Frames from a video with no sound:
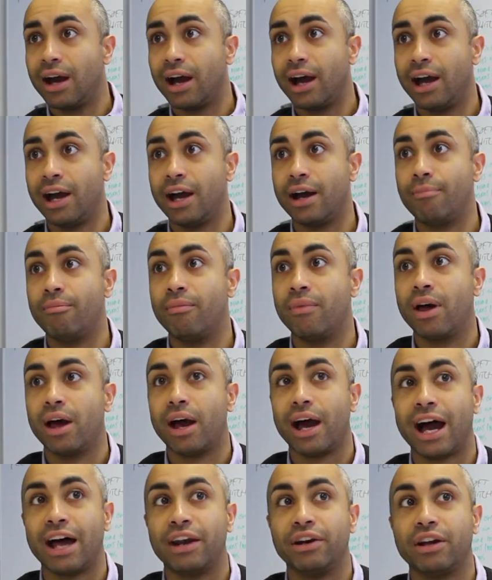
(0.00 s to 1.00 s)

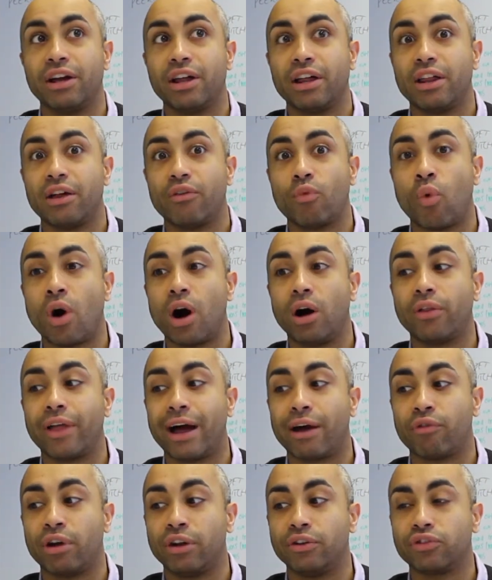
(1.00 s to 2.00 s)
And while
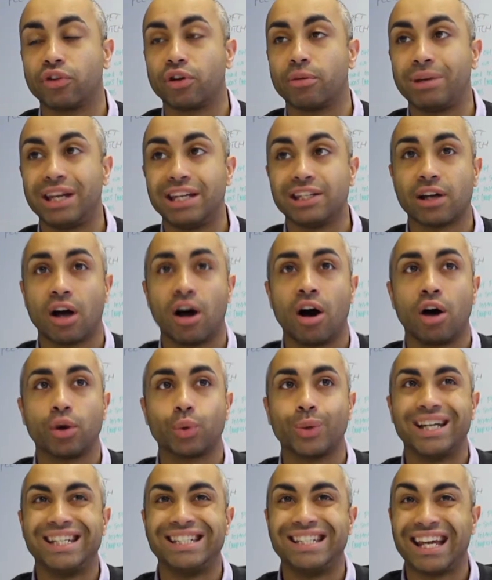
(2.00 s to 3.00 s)
that runs on a piece of
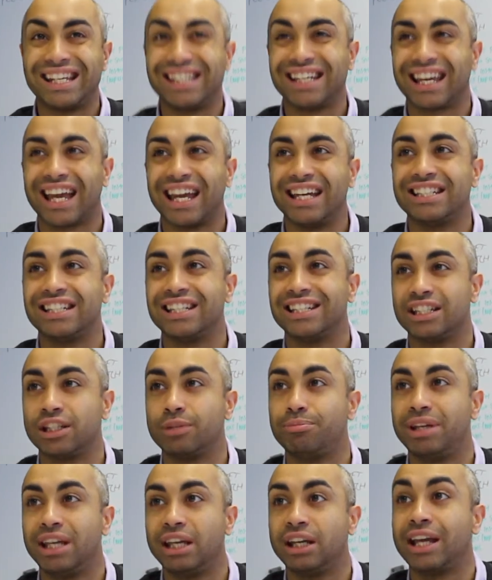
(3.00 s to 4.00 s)
hardware dedicated to
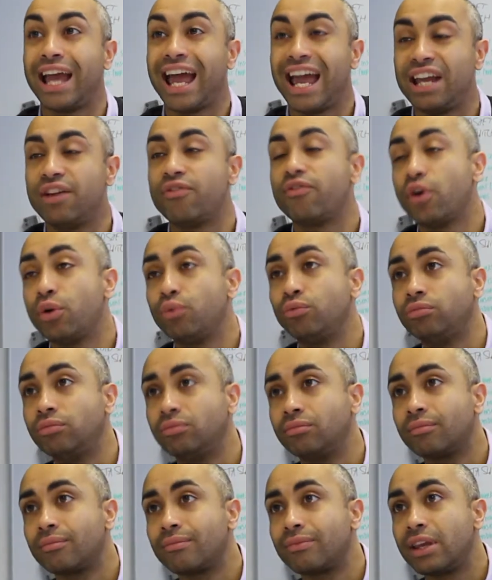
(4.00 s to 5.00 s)
being a
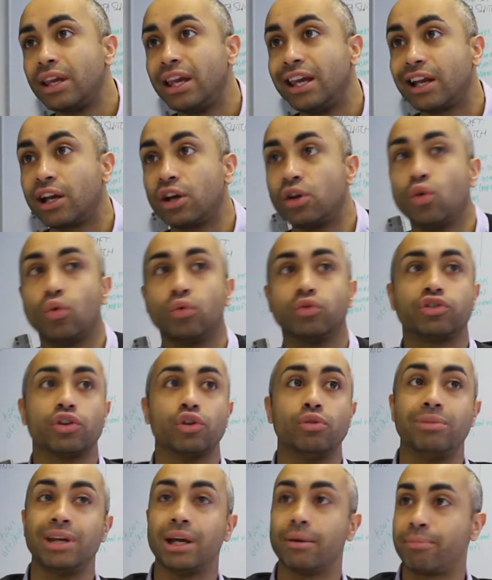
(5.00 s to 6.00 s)
phone, it can
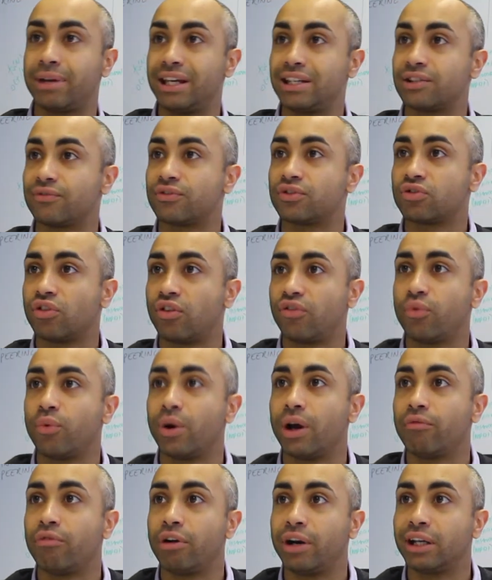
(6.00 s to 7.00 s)
also be a piece of
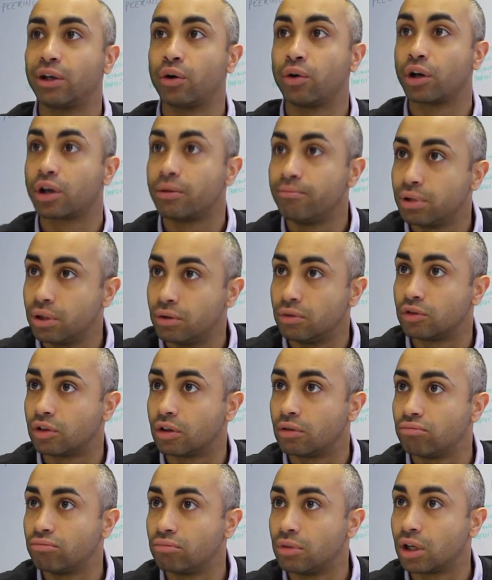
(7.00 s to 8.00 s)
software running on a computer.